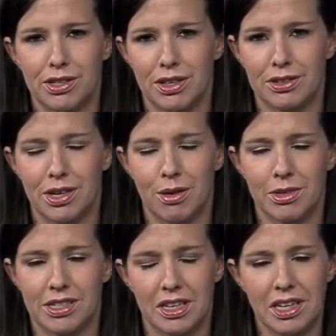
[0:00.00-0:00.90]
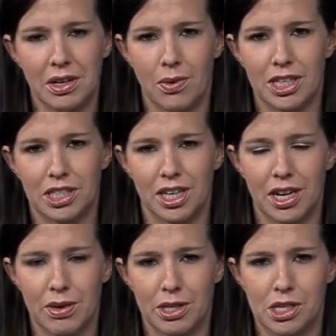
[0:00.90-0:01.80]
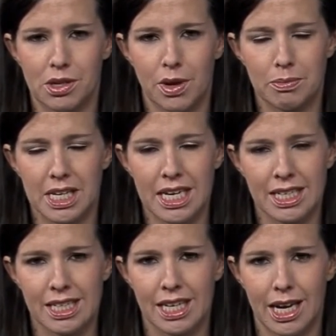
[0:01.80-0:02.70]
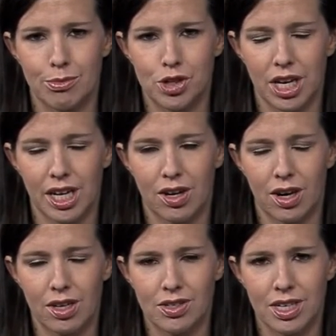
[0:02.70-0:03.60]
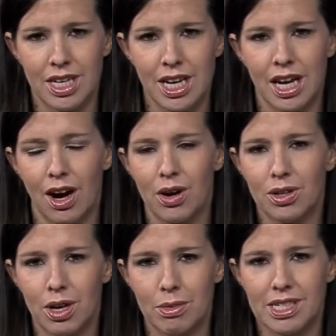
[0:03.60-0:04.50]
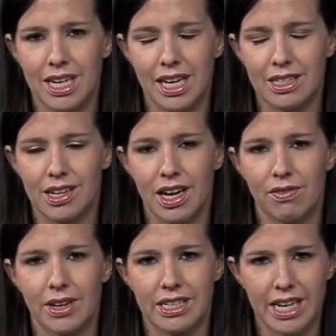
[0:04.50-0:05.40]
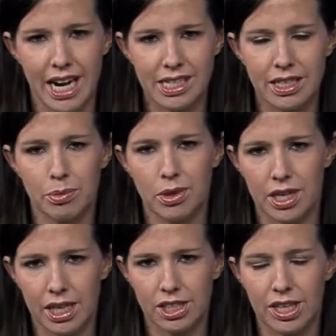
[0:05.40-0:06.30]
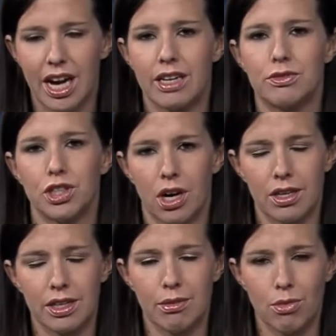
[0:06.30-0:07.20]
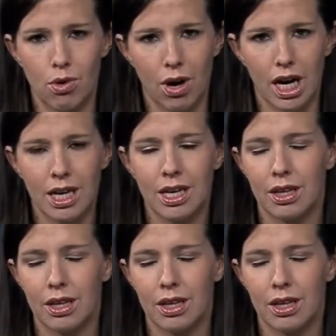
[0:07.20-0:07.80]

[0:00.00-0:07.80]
in Oklahoma City. You're watching an OSU update. I'm Jenni Carlson. Oklahoma State is getting fantastic production out of Charlie Moore.